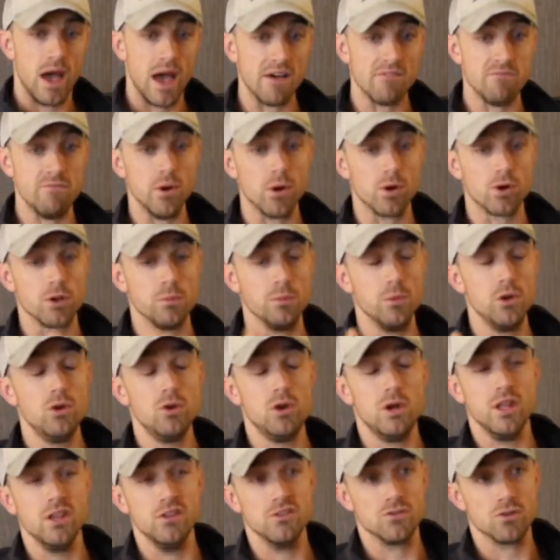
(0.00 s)
have built
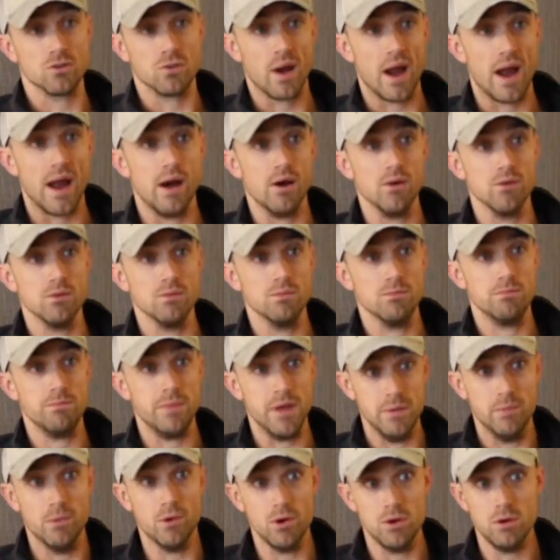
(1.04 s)
communities around
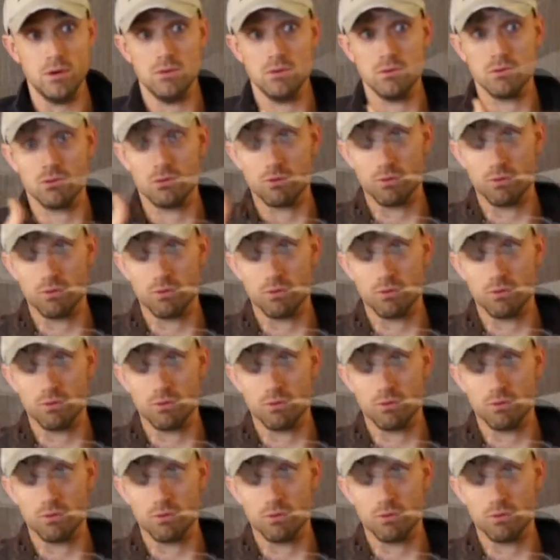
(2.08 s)
people